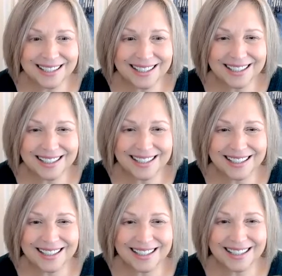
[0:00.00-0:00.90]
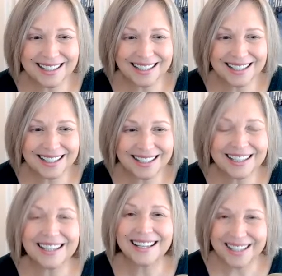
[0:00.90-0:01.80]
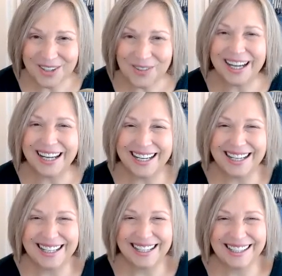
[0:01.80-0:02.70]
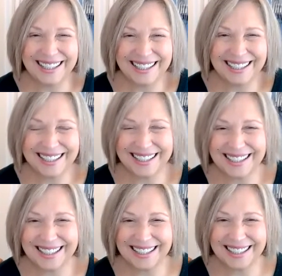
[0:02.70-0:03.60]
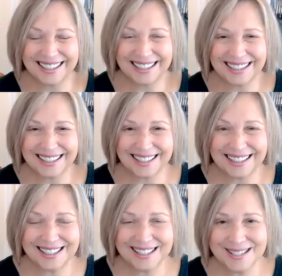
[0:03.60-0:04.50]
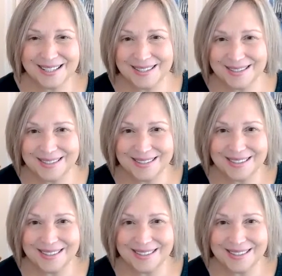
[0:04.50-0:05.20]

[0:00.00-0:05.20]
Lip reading: This person isn't speaking.